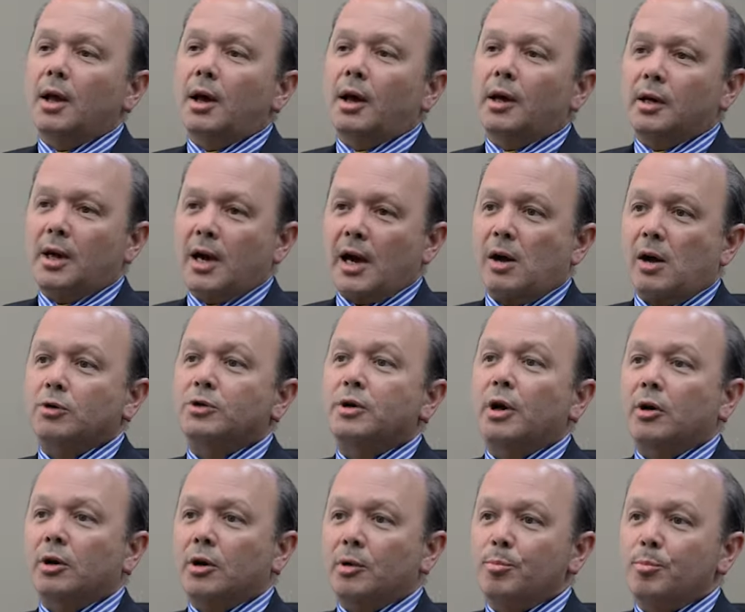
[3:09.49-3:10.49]
Our cows
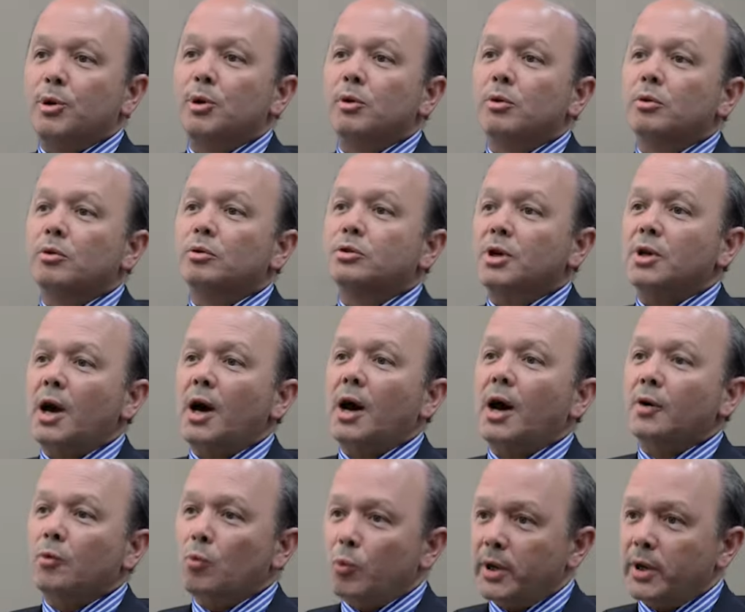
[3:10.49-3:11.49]
are computers
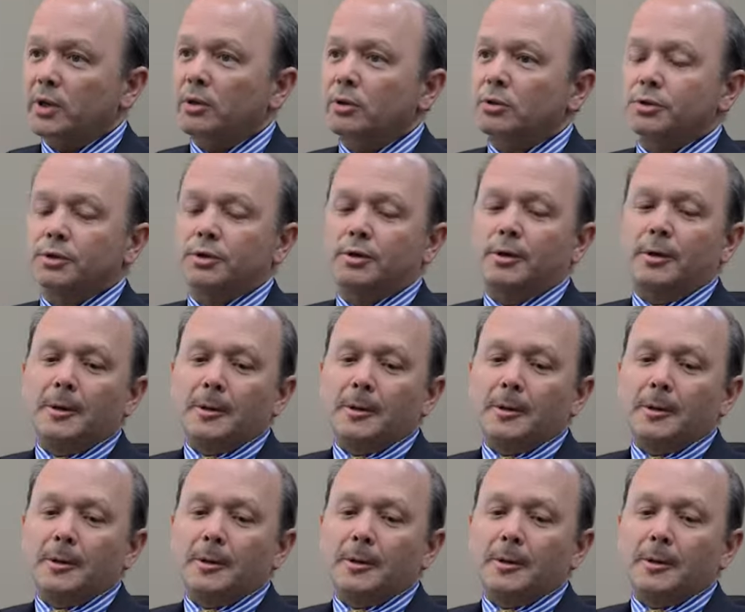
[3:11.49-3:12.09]
on wheels.